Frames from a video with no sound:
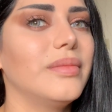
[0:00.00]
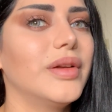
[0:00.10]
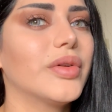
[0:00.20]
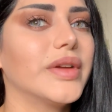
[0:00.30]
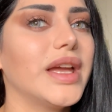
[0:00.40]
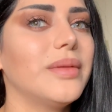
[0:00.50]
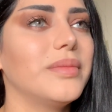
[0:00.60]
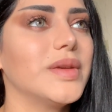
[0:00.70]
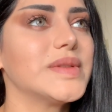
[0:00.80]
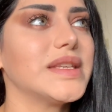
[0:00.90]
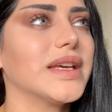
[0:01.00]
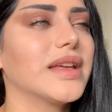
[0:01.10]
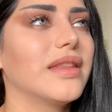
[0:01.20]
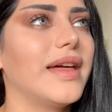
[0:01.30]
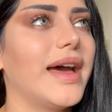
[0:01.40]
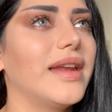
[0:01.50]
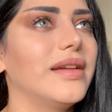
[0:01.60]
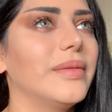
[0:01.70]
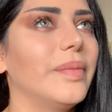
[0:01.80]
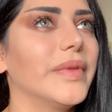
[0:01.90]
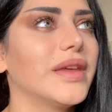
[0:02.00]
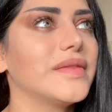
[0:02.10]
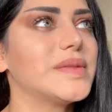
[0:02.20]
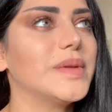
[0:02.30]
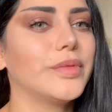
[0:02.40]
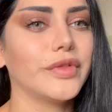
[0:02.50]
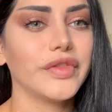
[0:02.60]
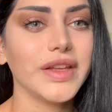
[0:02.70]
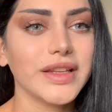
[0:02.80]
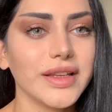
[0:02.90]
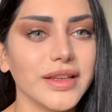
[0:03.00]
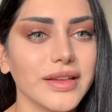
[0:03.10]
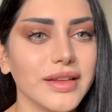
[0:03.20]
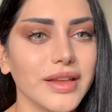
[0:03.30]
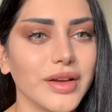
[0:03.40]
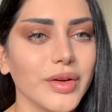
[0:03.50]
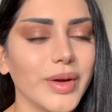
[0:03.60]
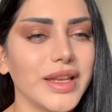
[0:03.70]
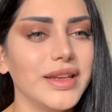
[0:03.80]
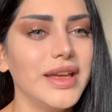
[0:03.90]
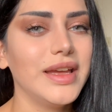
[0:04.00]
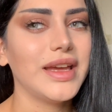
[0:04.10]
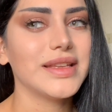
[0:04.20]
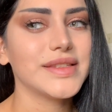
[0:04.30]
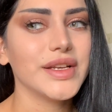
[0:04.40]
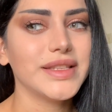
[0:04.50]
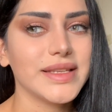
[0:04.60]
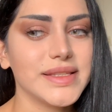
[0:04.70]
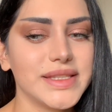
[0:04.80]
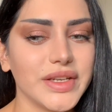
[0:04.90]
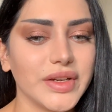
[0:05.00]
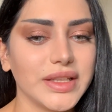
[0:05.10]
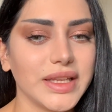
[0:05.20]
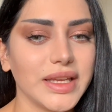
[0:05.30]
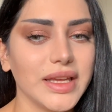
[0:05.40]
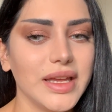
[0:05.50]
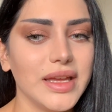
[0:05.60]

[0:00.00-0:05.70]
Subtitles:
create music that gives people feeling, you know. And it's not necessarily,